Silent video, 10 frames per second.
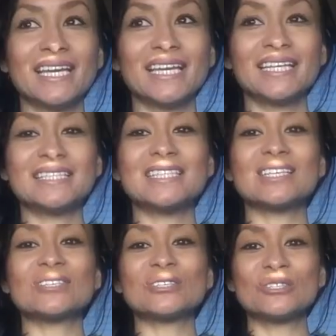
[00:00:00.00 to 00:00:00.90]
It's
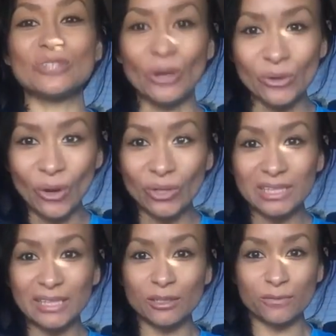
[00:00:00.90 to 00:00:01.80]
so cold
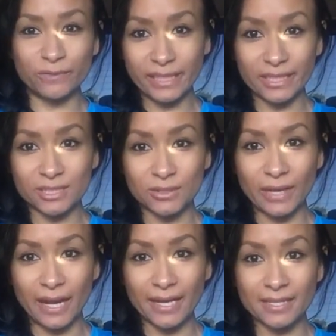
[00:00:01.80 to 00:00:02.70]
here in Phoenix, you
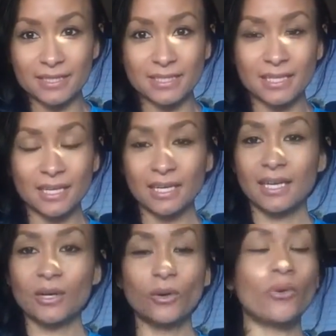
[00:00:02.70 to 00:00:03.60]
guys.
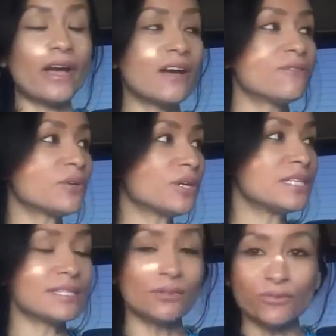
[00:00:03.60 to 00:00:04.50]
Whoever
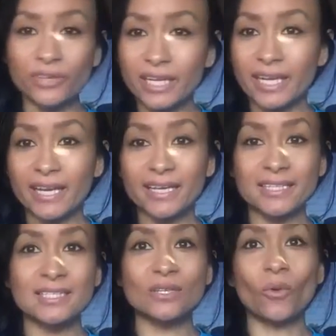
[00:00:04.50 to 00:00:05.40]
is in
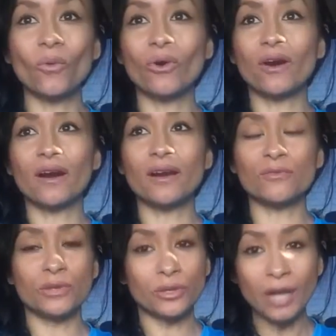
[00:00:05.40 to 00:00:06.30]
Phoenix or
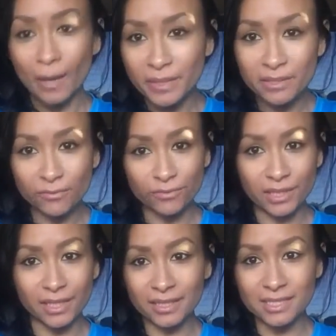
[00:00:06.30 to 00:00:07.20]
if you're coming to
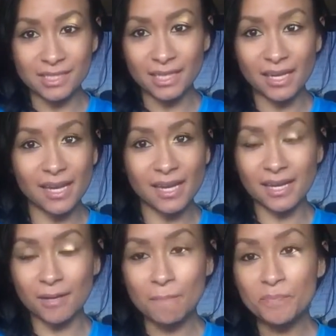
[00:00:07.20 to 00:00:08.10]
Phoenix
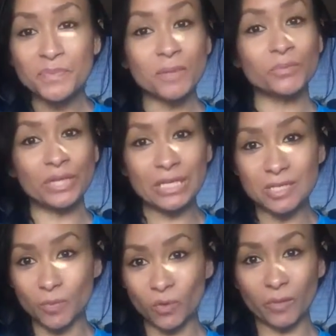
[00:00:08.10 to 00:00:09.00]
today, bring
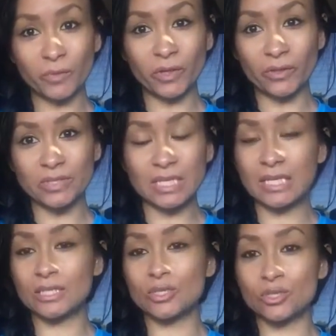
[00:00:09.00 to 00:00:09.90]
some warm clothes. It
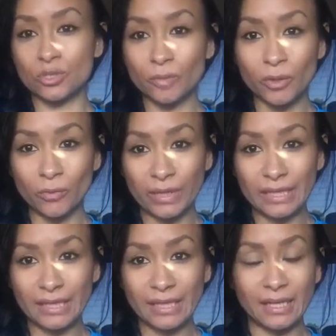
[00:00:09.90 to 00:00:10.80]
is super
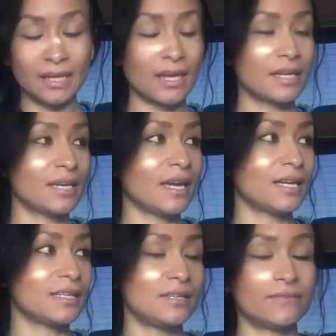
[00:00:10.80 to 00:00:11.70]
windy. I
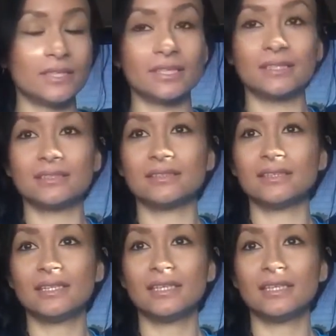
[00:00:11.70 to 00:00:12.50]
can't even